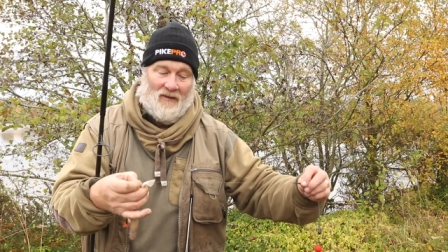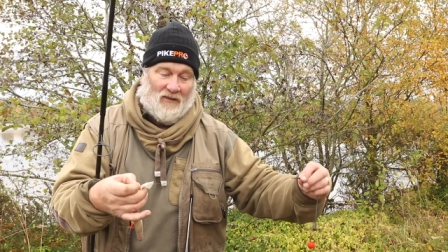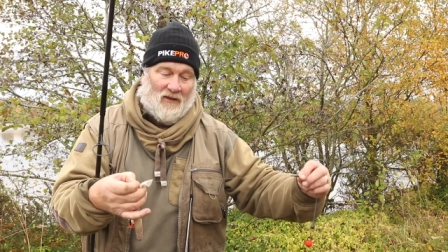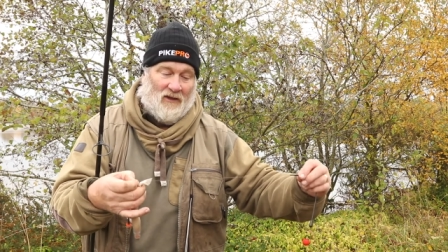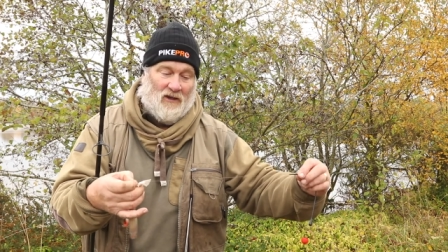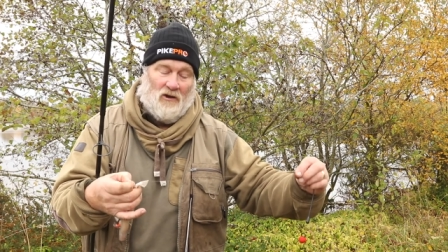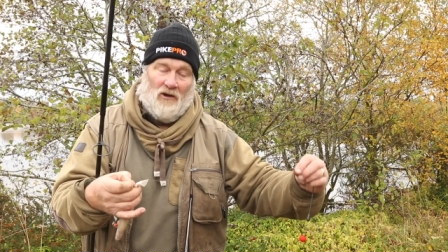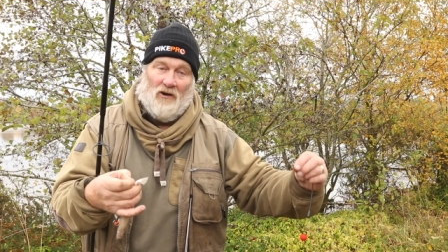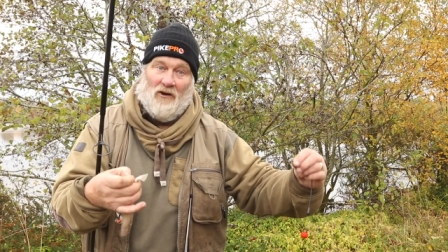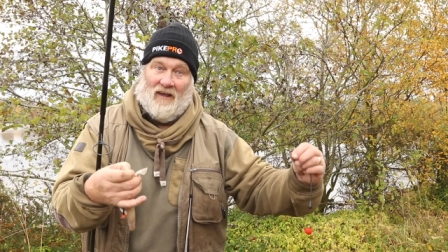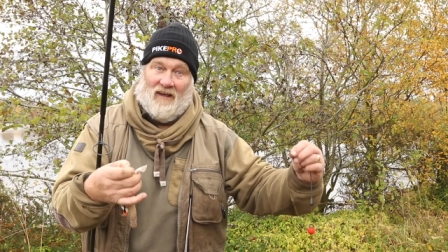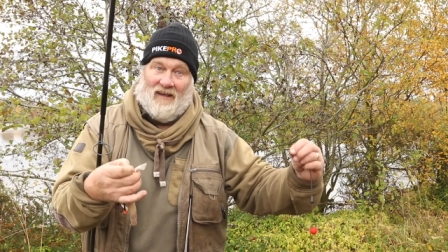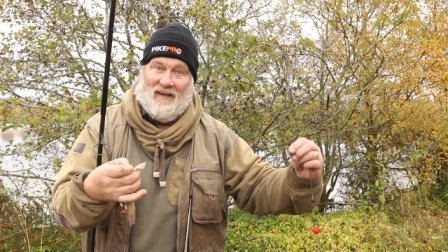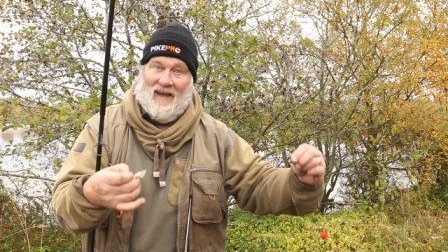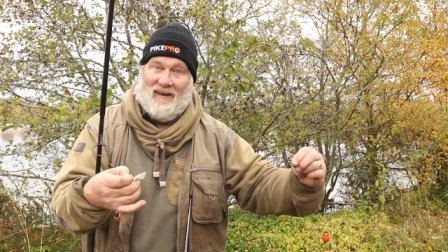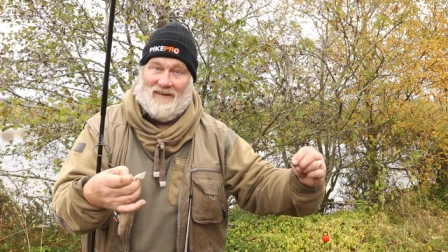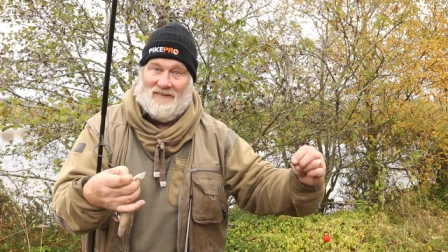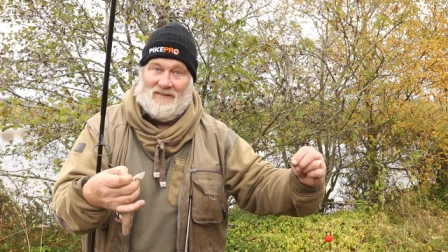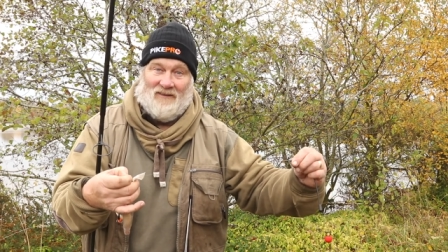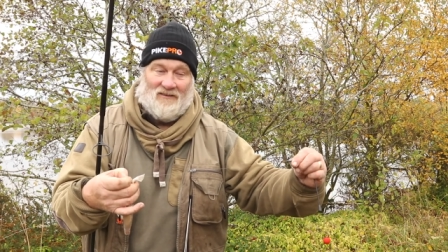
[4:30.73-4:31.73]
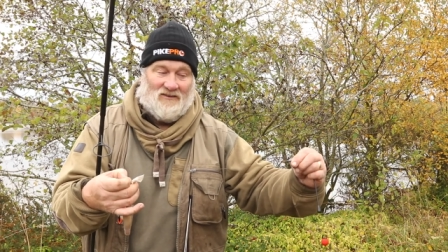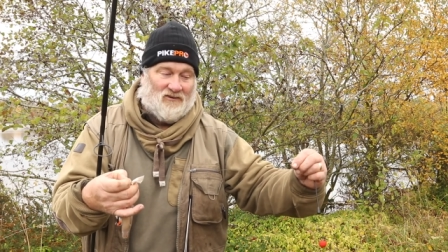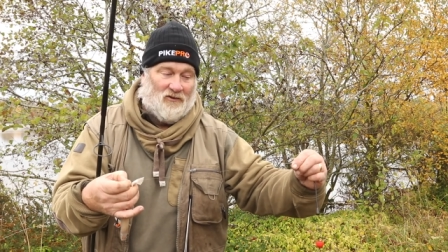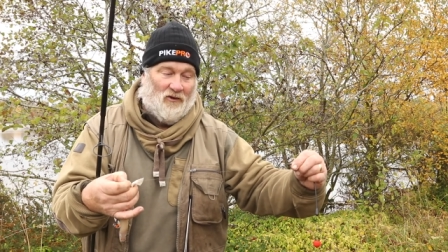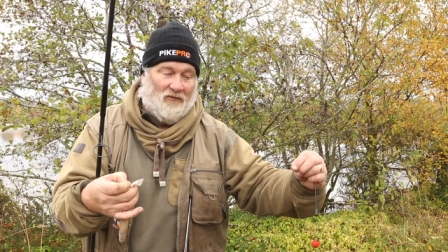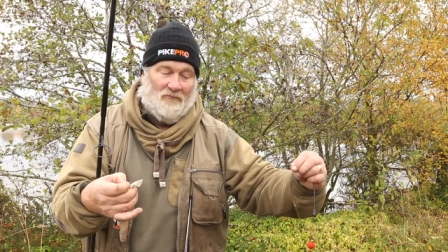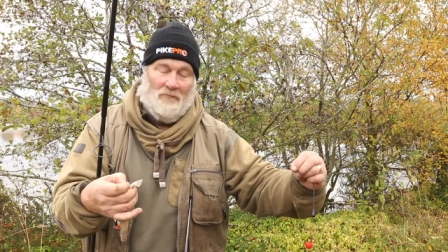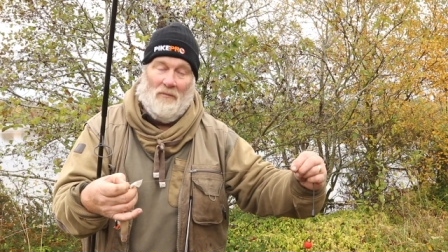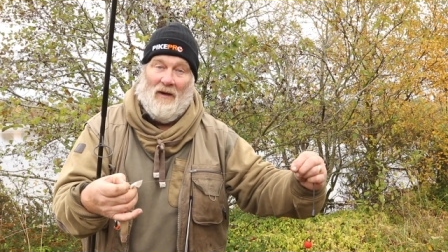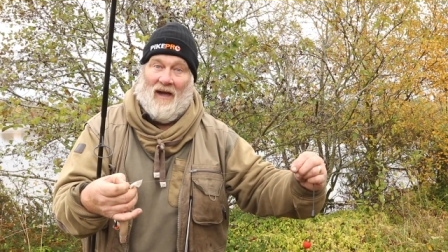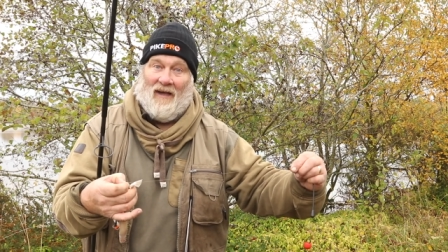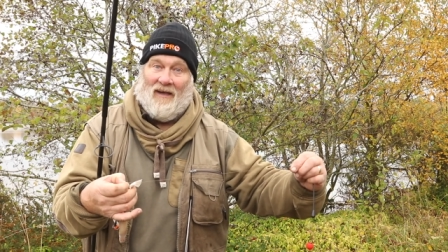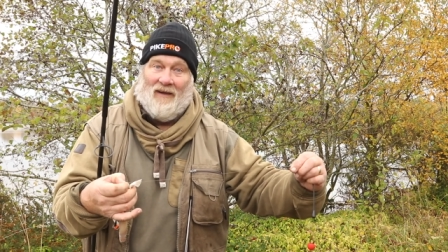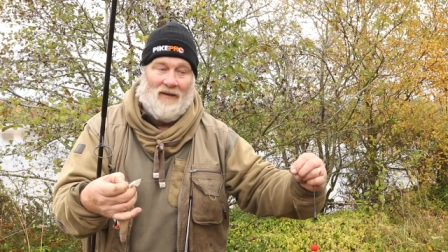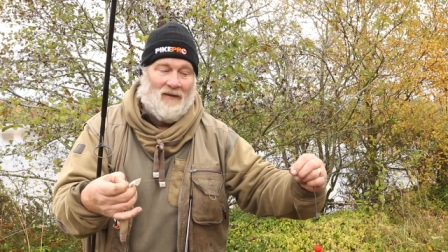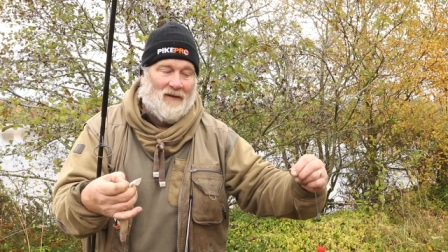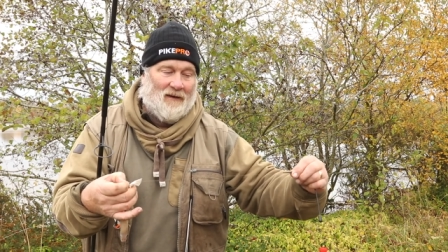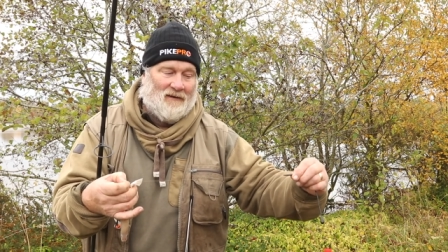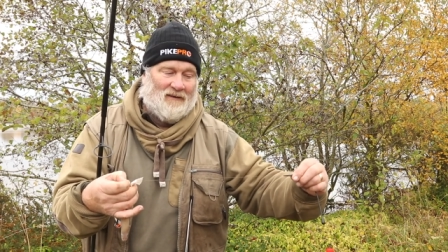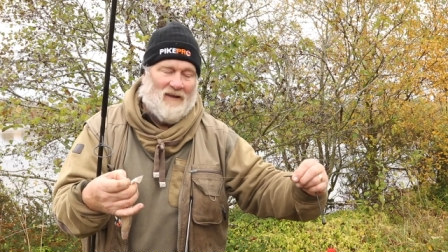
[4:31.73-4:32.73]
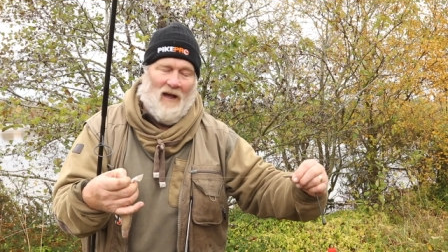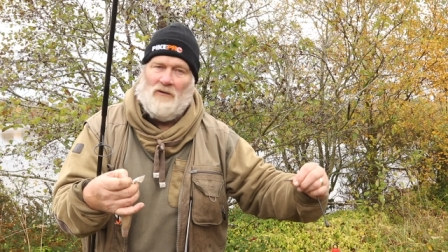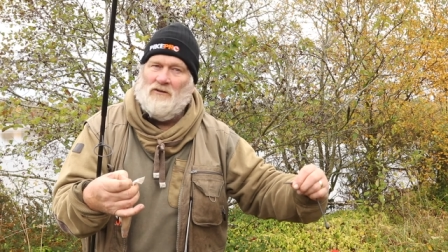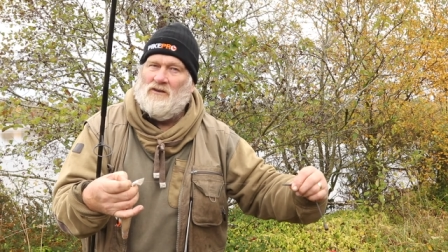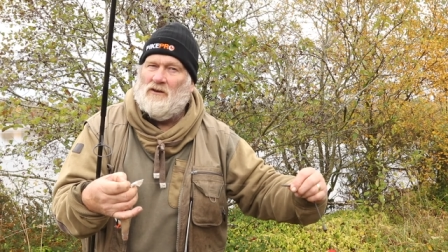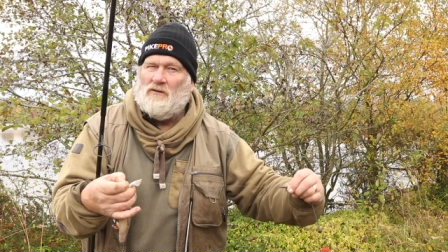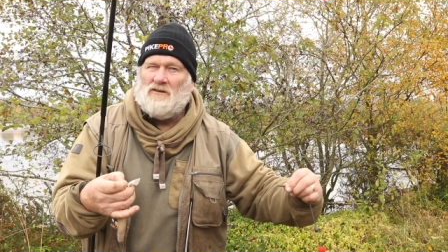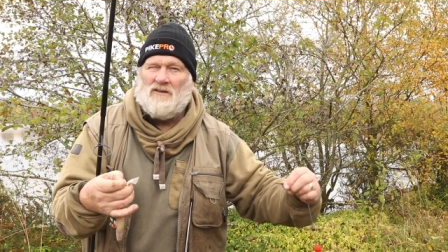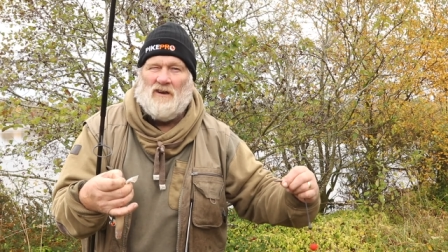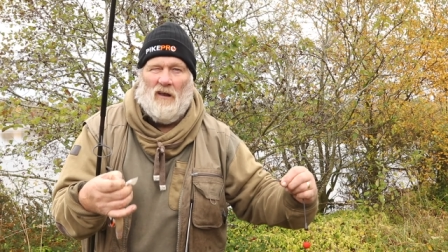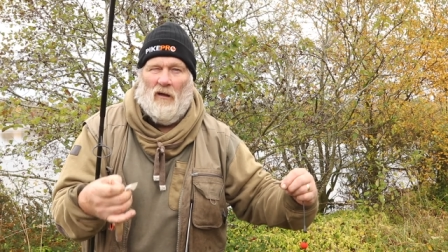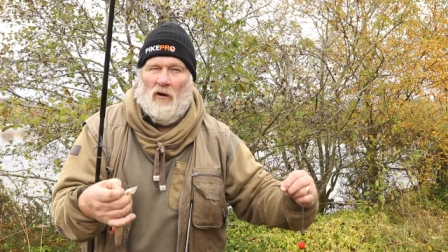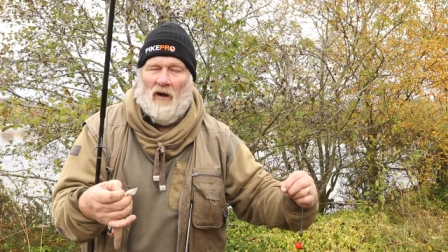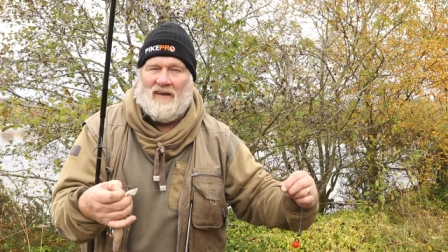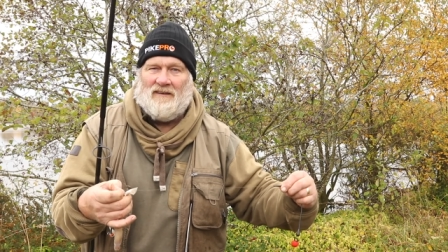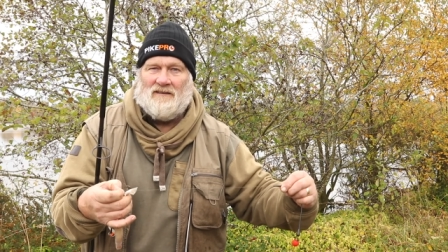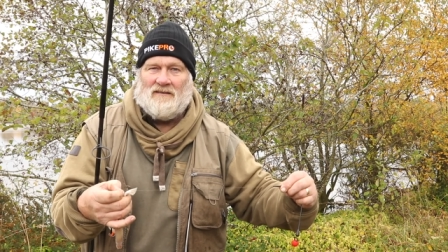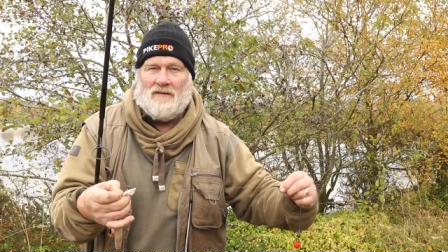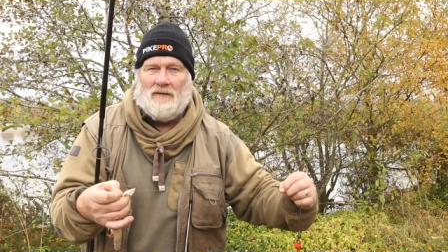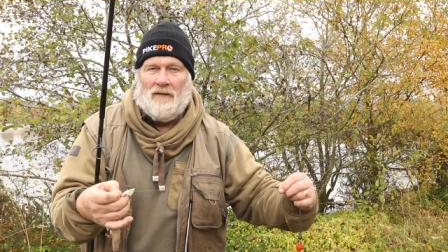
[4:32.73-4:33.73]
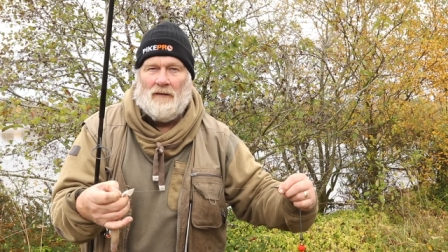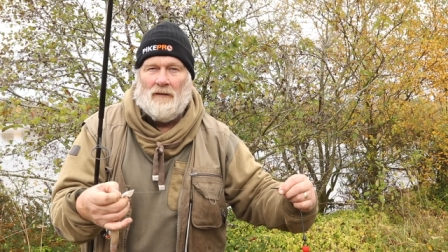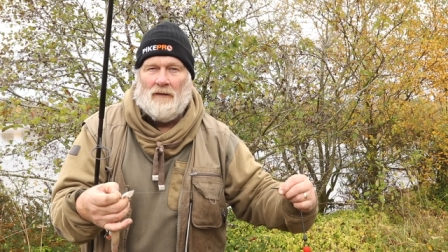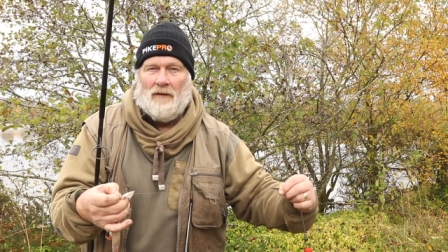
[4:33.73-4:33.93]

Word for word: that you're going to get the stuff back. Don't use light,